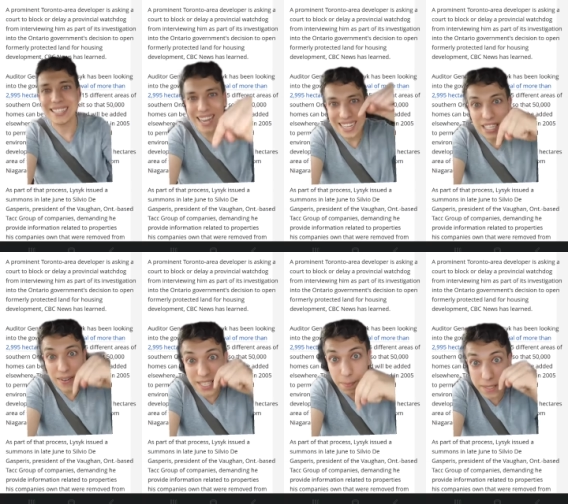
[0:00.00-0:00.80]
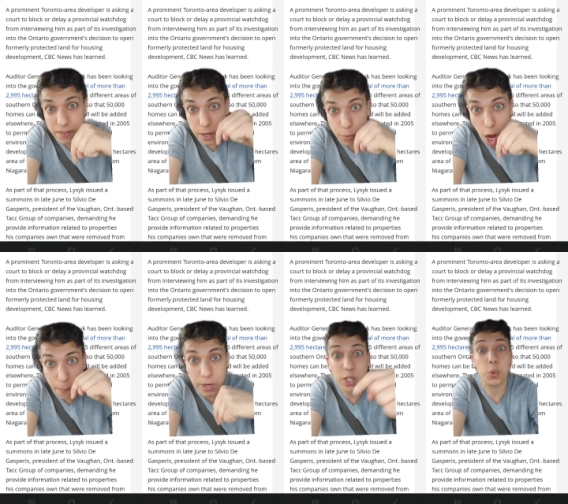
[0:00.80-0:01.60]
and tons of his specific
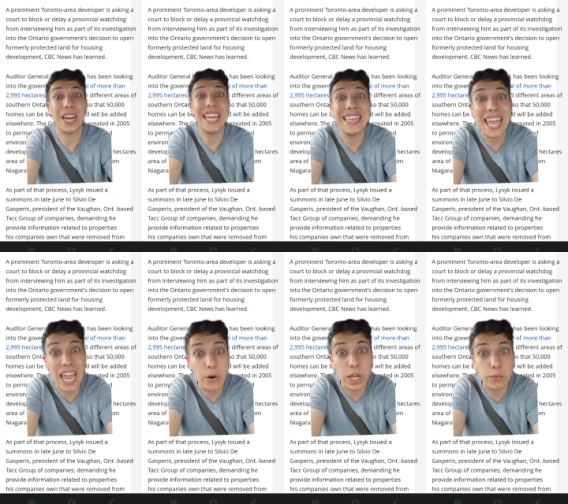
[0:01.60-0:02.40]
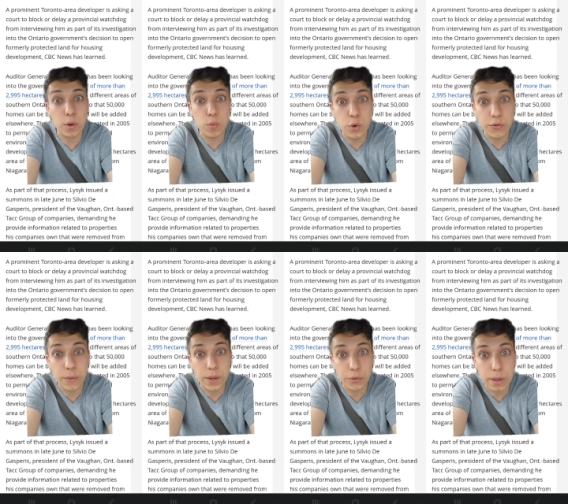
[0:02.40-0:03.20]
properties were in the area removed from the